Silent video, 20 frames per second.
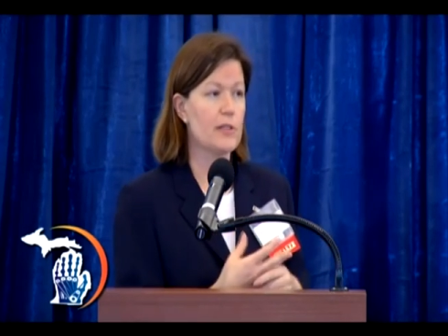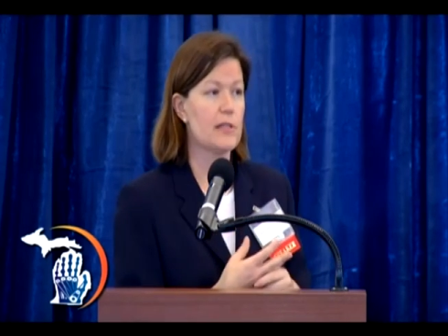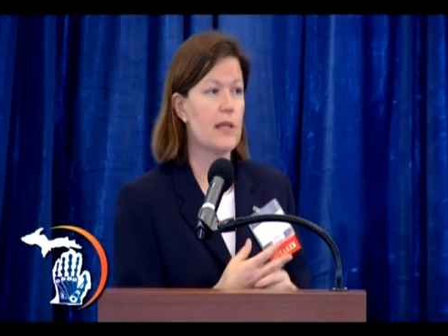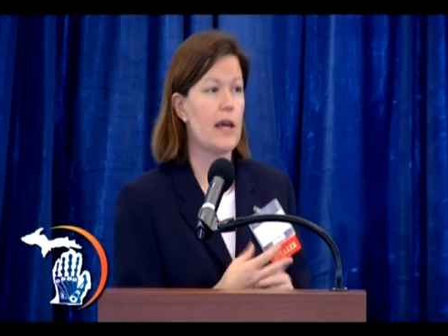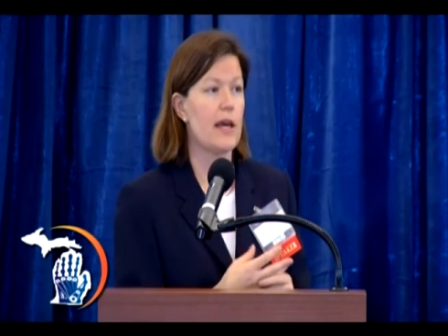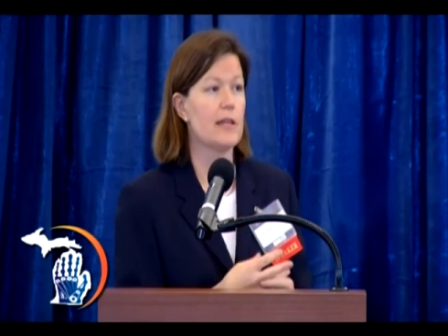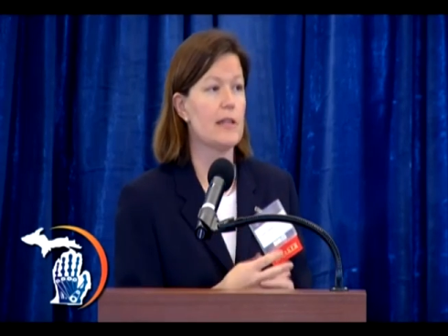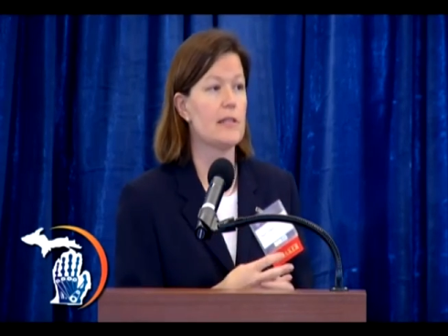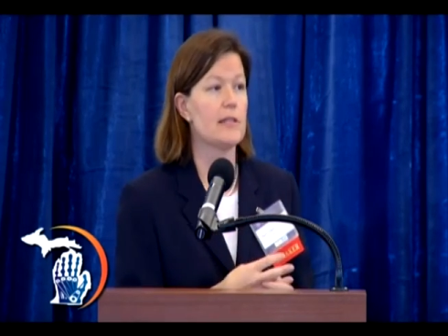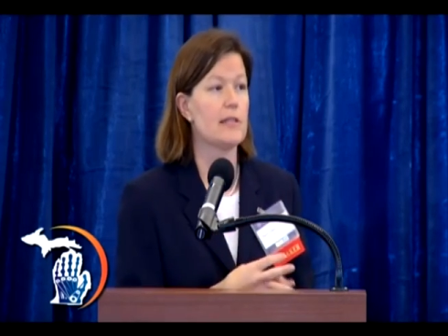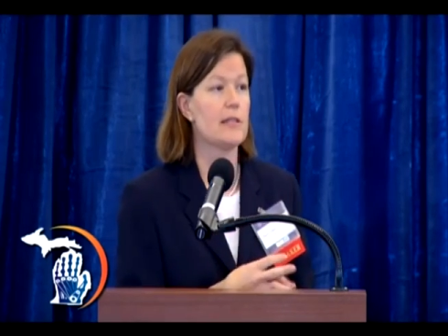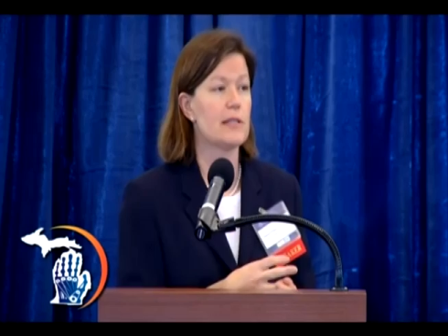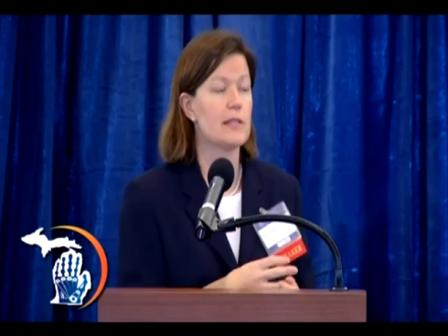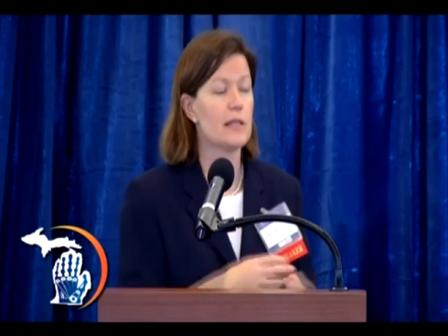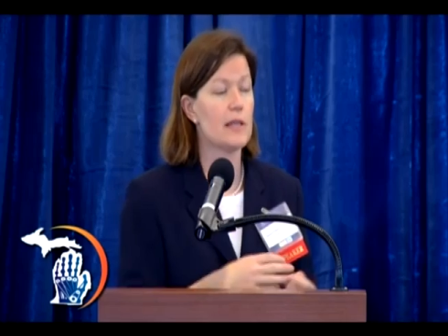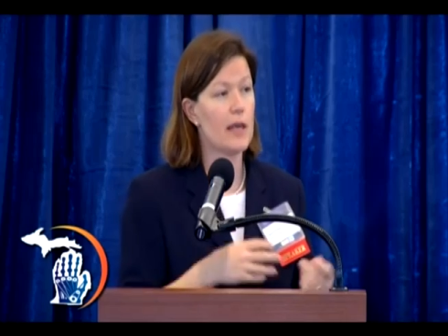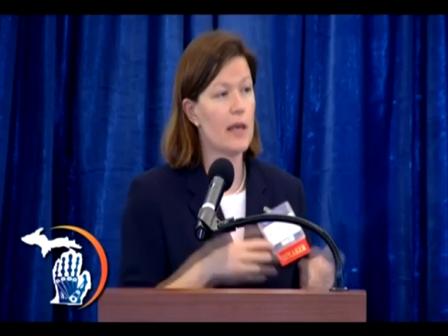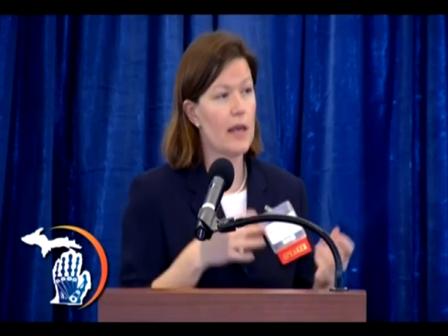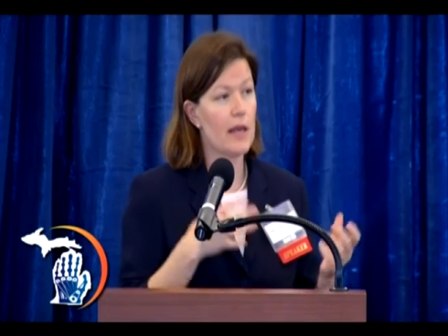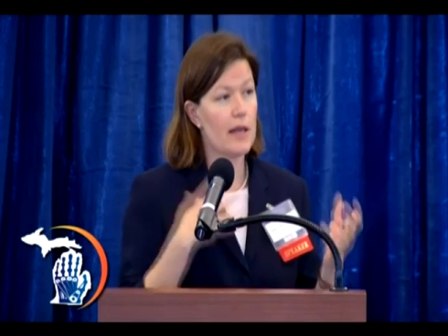sciences,
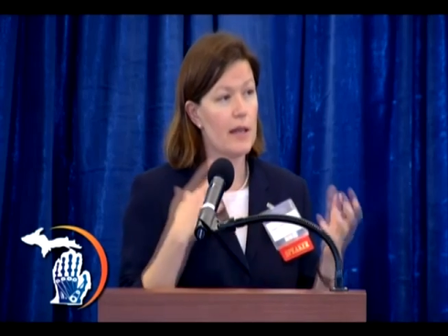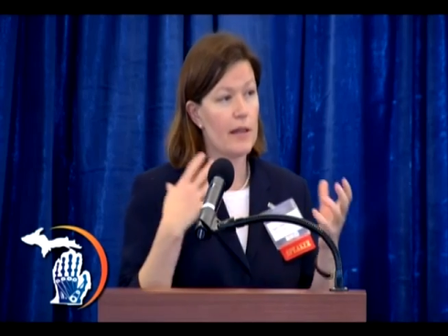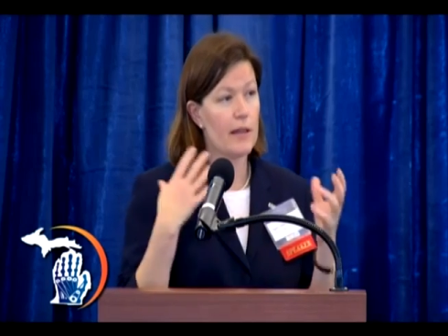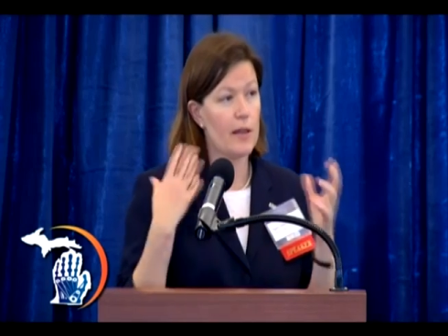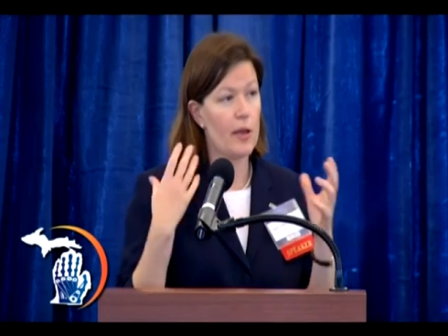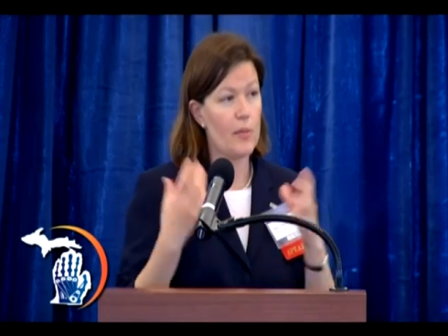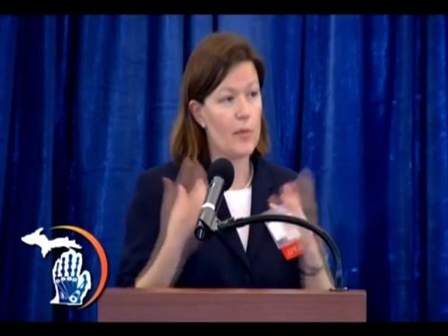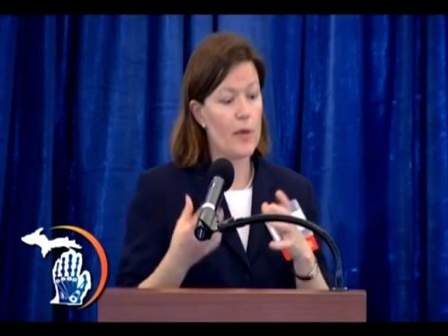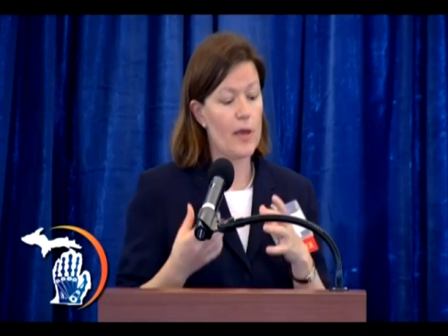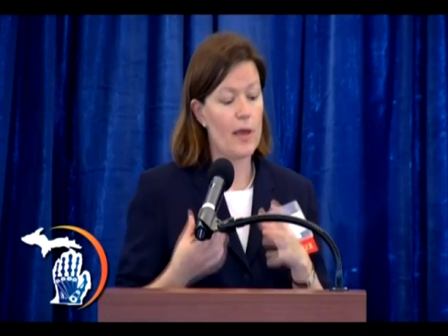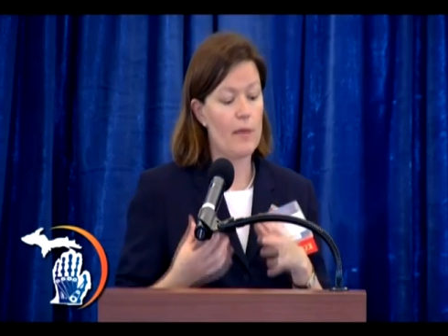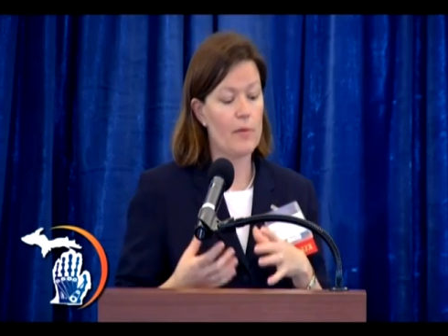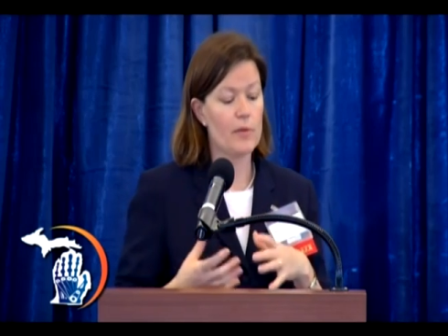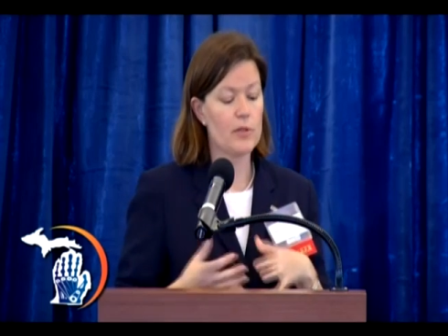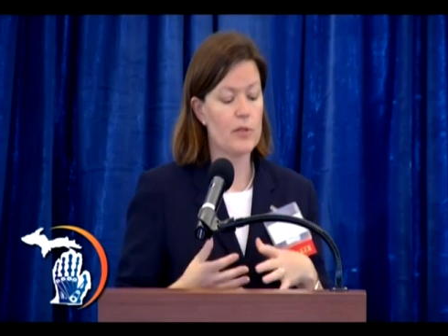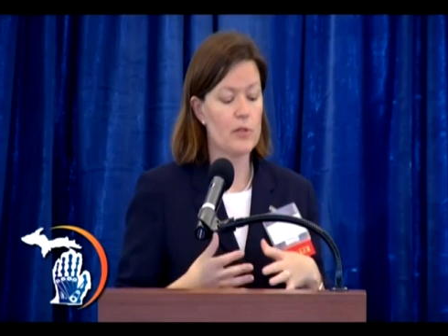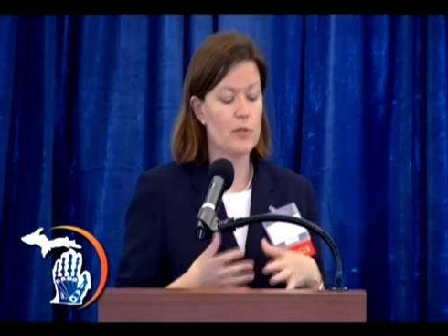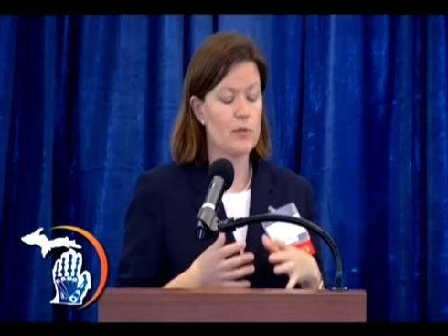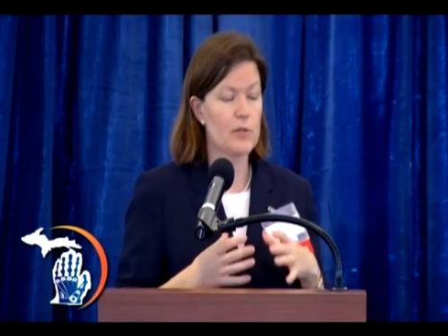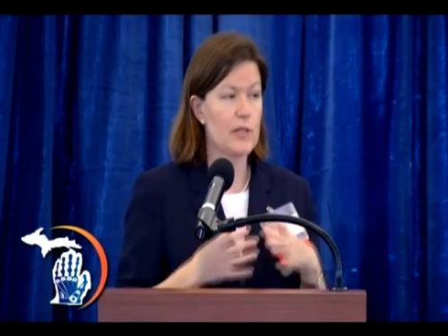they'll be able
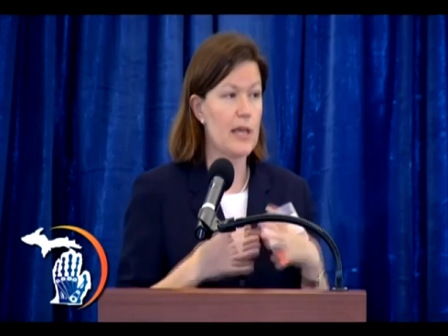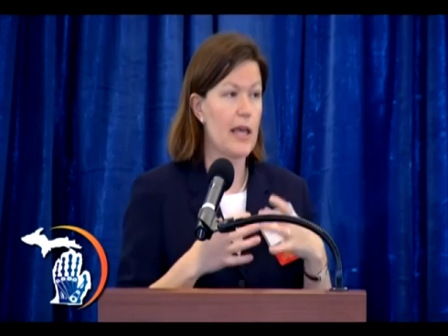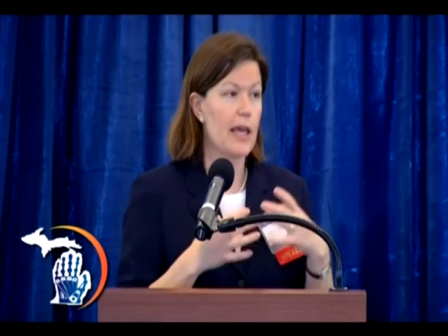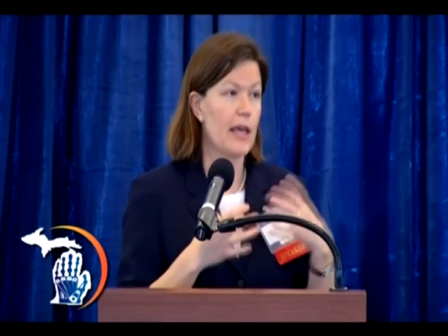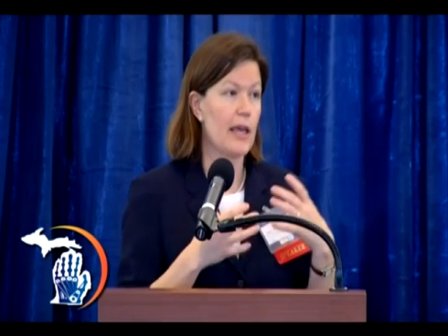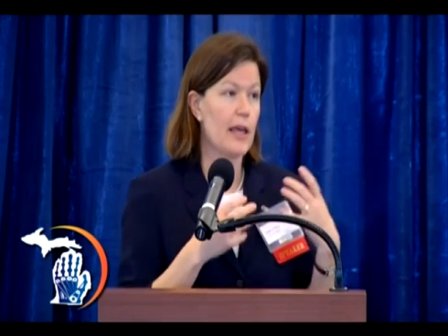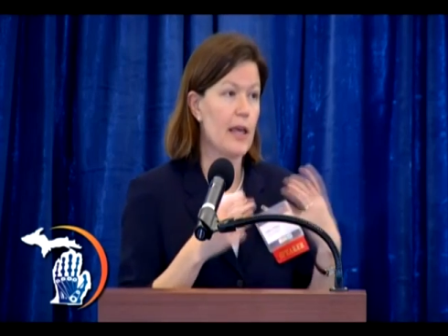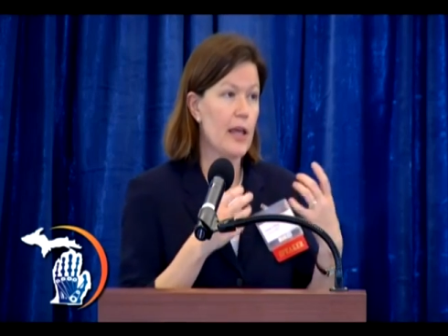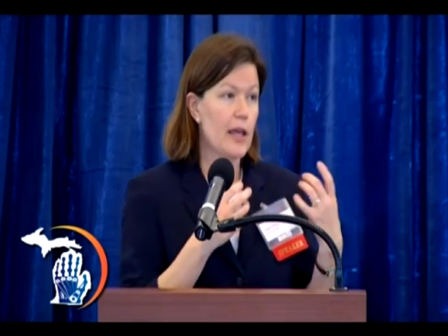to take,